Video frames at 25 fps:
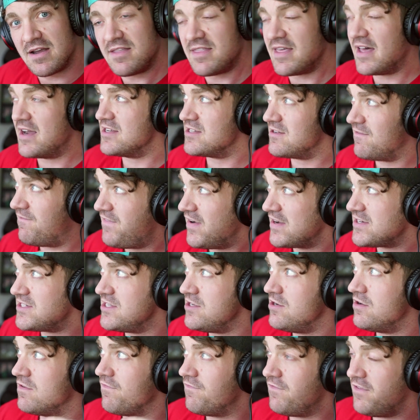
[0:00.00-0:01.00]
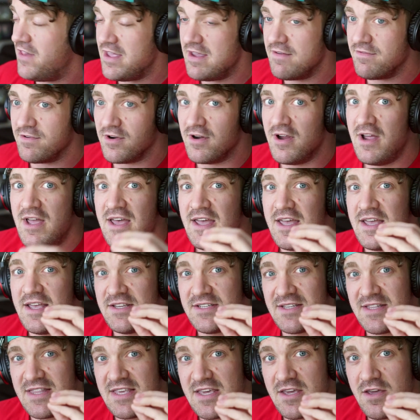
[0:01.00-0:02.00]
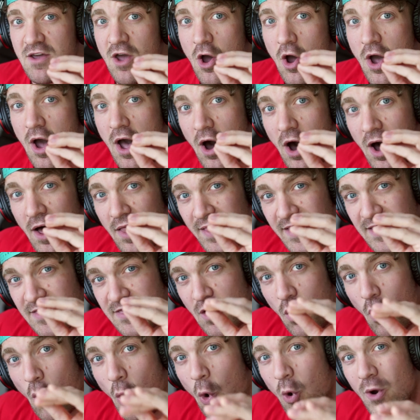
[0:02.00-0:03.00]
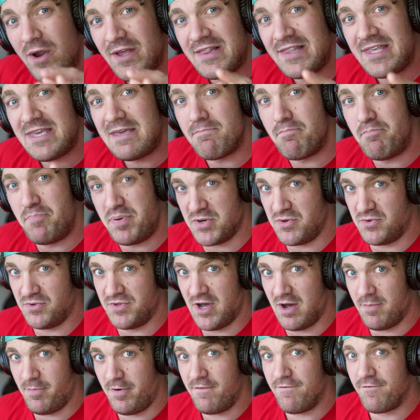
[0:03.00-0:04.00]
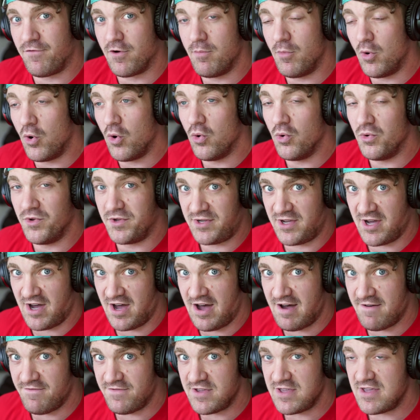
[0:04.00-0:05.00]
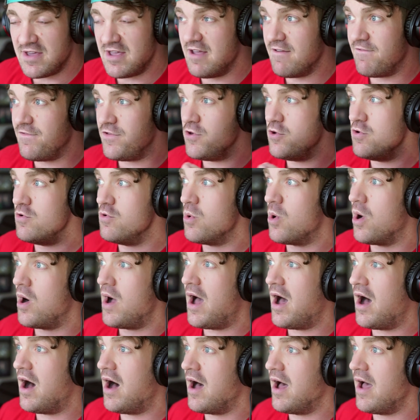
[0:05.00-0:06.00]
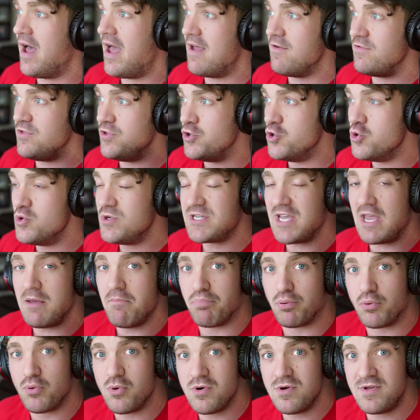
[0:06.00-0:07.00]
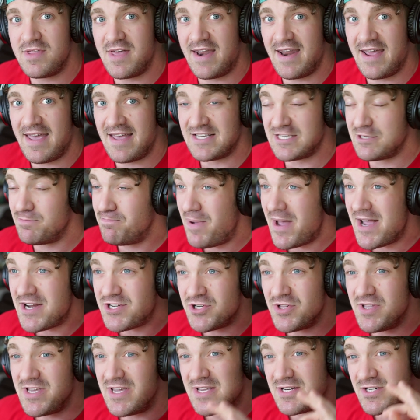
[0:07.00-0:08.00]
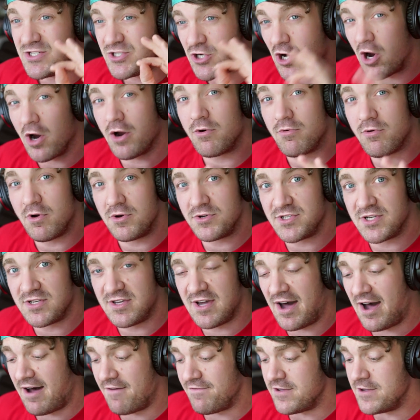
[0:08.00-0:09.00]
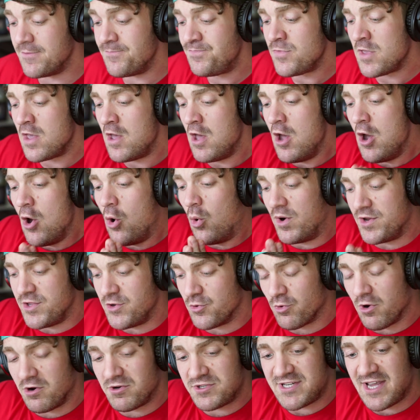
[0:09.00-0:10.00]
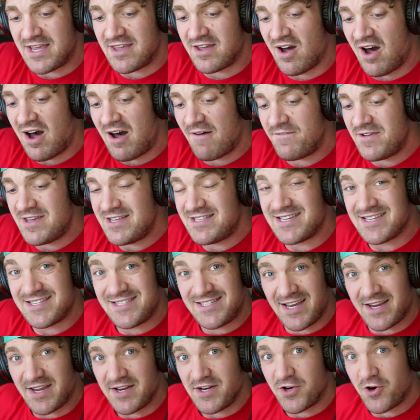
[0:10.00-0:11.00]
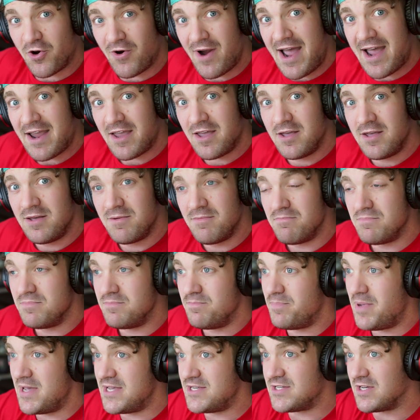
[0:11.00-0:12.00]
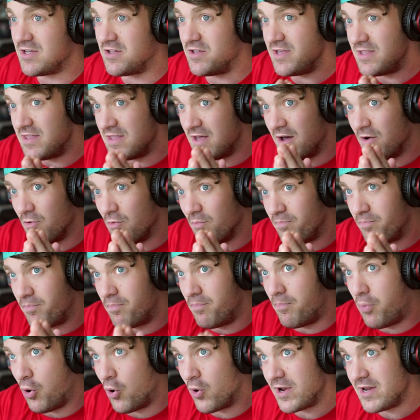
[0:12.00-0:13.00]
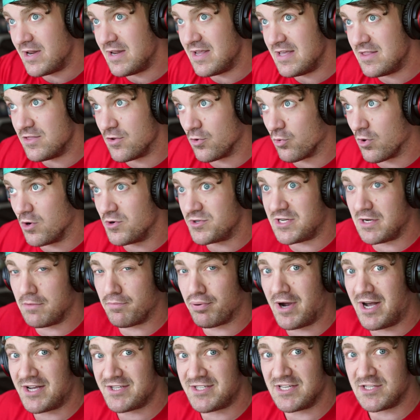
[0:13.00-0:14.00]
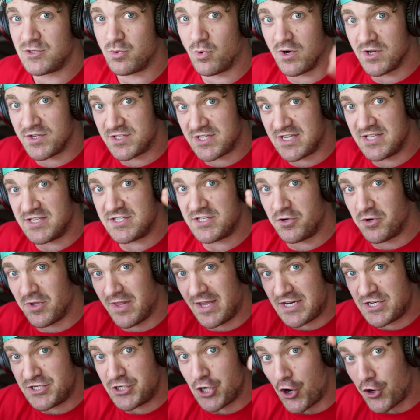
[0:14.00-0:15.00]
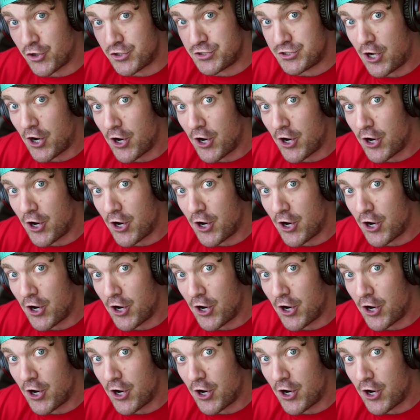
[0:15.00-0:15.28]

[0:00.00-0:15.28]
that is affecting your flavor is the like the oily buildup from old coffee. If you use a brewer that especially dark roasted coffee, when you roast a coffee to second crack, basically the point in the roasting process where it's considered like dark,